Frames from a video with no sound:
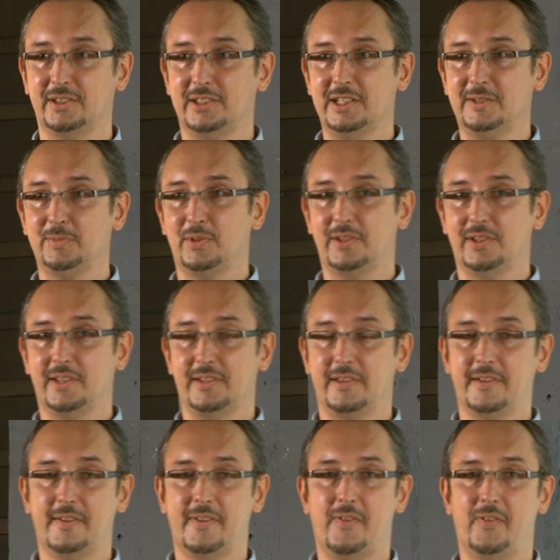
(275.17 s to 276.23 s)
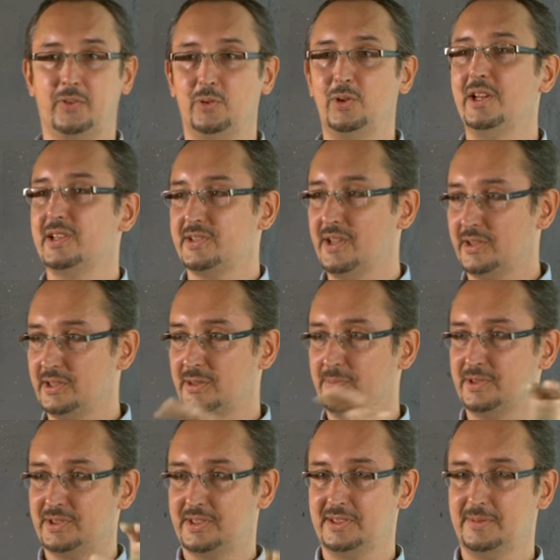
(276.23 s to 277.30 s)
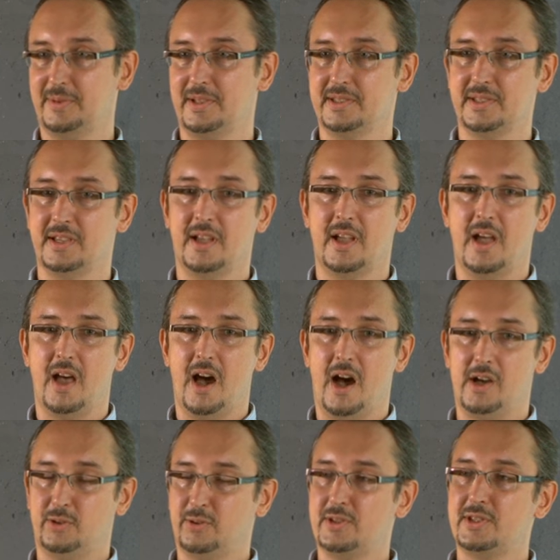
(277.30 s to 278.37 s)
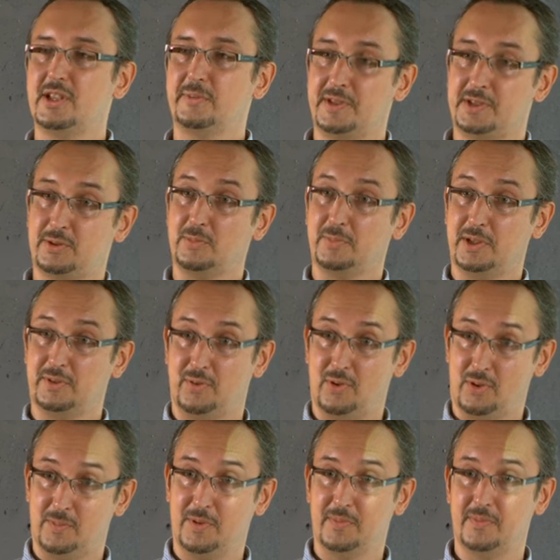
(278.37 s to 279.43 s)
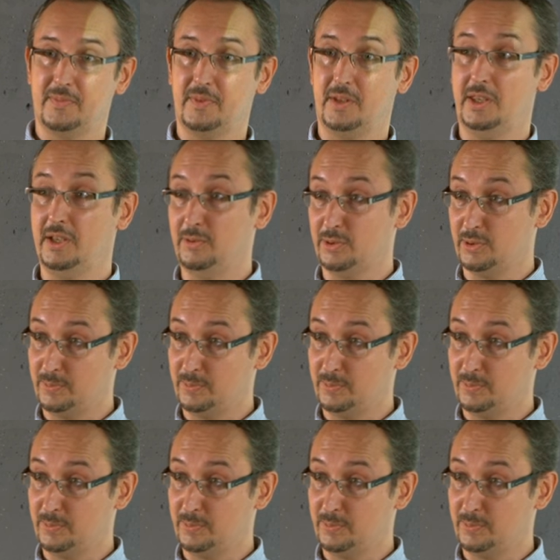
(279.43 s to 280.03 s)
Well, or nowhere they can be quickly assembled. And it's not the thing to build a platform.